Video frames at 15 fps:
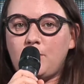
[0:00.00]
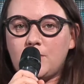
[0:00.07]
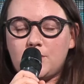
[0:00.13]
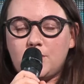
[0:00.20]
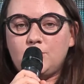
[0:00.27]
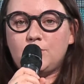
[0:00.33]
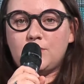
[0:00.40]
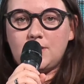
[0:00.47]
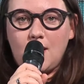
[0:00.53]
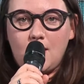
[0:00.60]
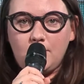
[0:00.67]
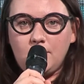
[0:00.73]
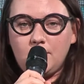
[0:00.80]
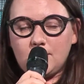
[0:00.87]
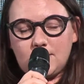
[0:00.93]
But if we'll be
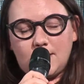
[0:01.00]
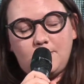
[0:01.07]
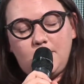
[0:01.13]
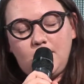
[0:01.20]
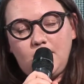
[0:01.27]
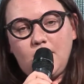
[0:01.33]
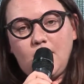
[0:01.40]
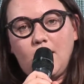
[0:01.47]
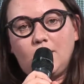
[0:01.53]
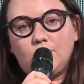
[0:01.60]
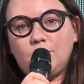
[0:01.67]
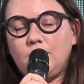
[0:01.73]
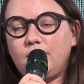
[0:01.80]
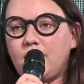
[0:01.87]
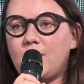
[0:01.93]
pushing the
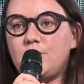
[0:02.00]
car,